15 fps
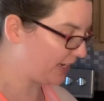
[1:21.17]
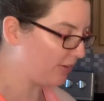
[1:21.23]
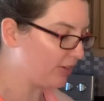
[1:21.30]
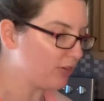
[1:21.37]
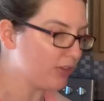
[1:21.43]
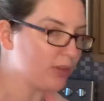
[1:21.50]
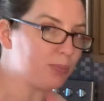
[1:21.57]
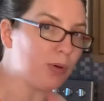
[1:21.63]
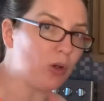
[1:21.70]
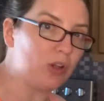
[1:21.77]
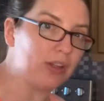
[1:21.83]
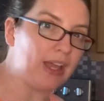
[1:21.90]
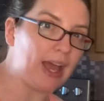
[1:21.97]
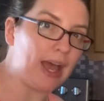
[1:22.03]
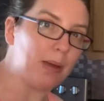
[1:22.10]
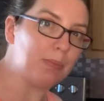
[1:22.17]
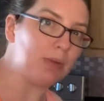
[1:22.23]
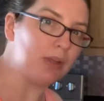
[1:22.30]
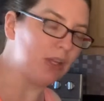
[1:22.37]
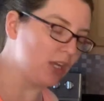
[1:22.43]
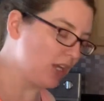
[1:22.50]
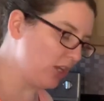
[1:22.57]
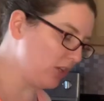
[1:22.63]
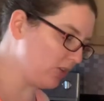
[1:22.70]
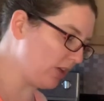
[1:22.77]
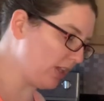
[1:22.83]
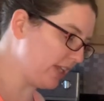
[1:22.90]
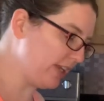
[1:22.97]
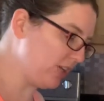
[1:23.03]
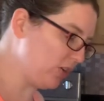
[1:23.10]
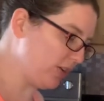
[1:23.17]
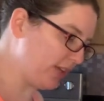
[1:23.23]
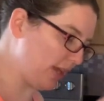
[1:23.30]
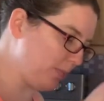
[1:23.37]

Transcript: comes with a pull cap. So all I do is I